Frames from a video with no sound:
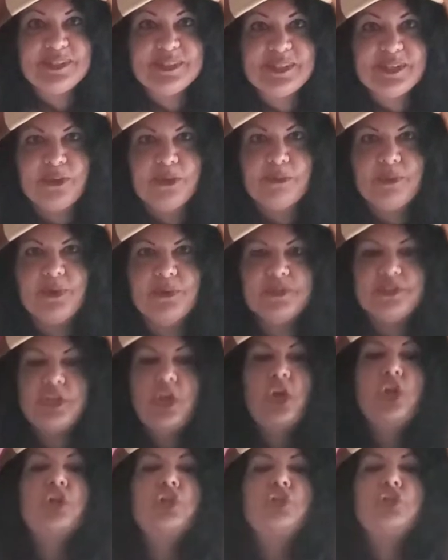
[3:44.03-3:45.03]
the syllables.
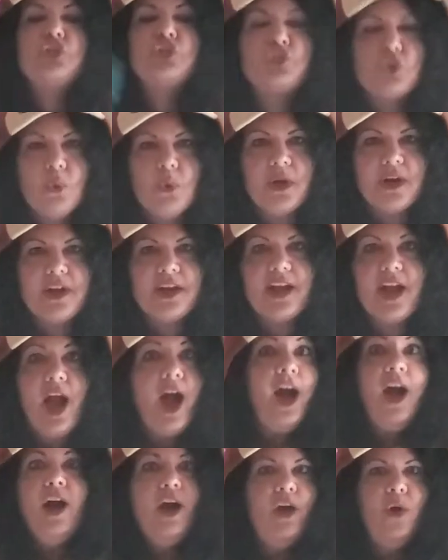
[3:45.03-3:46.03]
Sure.
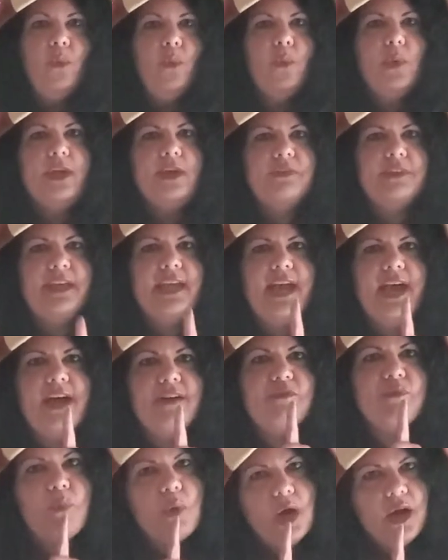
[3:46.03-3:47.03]
We only
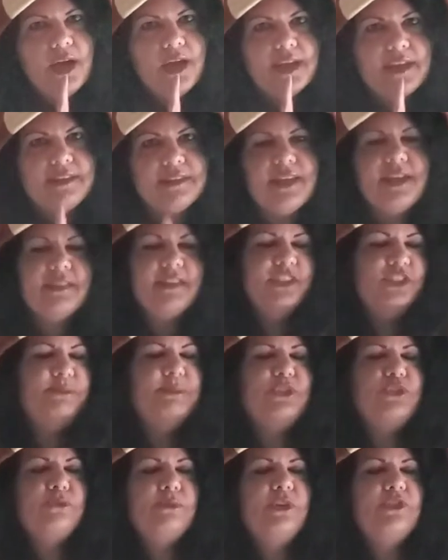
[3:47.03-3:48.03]
have one. Let's
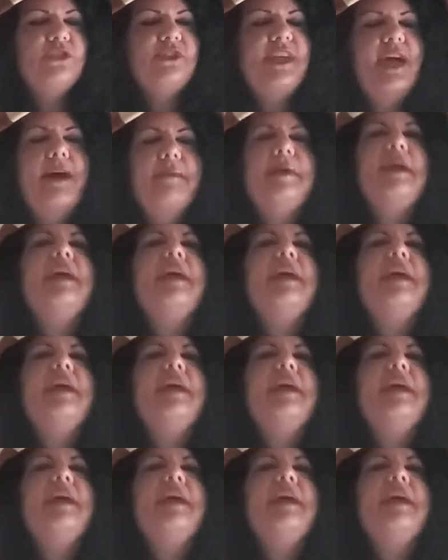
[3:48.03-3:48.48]
Mr. dab